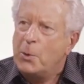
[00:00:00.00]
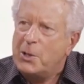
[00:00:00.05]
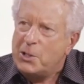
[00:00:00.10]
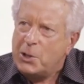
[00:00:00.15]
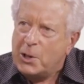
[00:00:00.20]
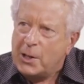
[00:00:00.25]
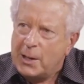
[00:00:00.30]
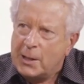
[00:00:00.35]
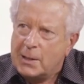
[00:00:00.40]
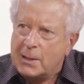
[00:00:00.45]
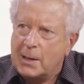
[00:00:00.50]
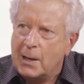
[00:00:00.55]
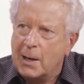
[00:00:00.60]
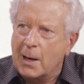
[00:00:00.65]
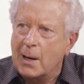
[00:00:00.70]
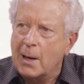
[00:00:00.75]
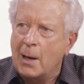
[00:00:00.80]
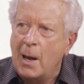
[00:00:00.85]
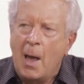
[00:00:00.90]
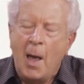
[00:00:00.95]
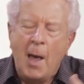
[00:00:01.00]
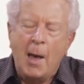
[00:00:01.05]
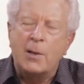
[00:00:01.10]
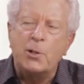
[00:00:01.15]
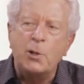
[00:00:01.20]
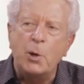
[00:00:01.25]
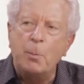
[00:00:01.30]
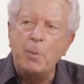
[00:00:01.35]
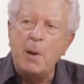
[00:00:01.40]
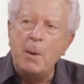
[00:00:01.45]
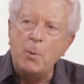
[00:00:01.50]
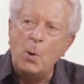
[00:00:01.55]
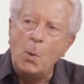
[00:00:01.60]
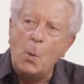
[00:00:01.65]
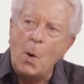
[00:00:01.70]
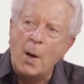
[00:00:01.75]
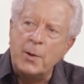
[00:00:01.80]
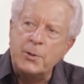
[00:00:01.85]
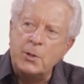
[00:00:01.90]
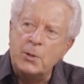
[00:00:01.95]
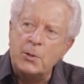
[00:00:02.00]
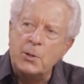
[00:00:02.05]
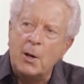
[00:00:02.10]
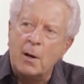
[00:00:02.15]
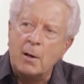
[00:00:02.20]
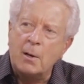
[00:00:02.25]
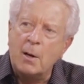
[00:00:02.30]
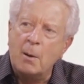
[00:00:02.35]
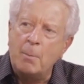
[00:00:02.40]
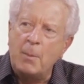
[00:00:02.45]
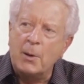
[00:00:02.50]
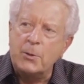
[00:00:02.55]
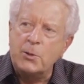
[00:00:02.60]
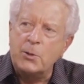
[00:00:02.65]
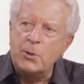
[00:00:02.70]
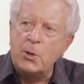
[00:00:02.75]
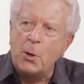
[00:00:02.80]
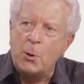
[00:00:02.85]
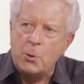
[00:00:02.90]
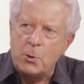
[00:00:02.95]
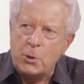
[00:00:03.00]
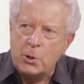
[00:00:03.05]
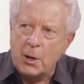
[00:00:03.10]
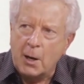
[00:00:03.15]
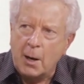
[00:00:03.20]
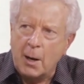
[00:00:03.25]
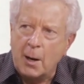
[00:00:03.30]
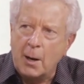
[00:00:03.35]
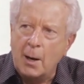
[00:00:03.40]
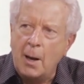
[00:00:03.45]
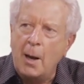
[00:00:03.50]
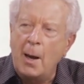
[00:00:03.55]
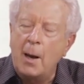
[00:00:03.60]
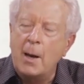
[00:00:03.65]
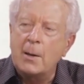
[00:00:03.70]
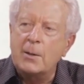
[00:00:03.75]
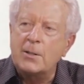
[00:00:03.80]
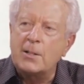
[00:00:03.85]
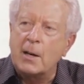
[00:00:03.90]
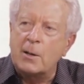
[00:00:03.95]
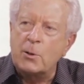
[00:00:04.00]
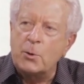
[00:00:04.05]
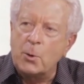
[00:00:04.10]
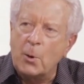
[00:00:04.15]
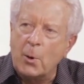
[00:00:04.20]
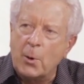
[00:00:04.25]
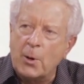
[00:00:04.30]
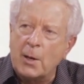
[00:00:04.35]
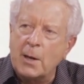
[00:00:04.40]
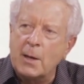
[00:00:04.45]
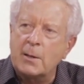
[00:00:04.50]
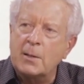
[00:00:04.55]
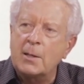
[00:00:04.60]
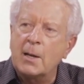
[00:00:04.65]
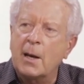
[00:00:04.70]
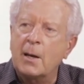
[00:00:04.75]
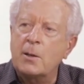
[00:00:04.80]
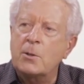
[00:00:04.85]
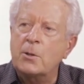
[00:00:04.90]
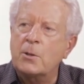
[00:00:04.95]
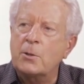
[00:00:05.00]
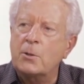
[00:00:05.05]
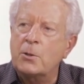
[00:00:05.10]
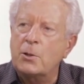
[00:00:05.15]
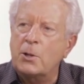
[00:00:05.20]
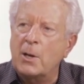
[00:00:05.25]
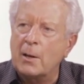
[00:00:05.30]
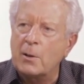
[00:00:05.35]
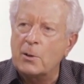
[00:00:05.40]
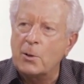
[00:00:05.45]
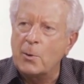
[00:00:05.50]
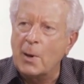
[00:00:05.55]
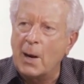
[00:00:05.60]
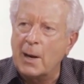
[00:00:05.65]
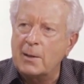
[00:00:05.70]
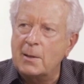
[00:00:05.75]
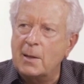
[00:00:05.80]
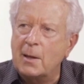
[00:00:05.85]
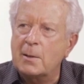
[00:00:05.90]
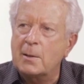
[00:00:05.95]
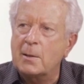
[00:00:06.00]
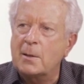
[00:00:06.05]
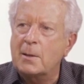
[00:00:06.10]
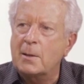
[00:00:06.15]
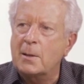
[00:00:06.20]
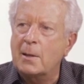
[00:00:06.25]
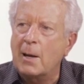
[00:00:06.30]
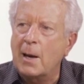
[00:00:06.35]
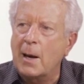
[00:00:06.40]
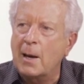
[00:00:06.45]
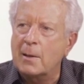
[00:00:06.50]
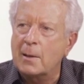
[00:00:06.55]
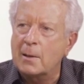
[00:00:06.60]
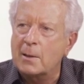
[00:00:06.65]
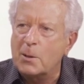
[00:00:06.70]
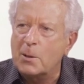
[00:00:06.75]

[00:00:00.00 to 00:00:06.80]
a rigidity. And so people want to talk about SOGI, sexual orientation, gender identity, and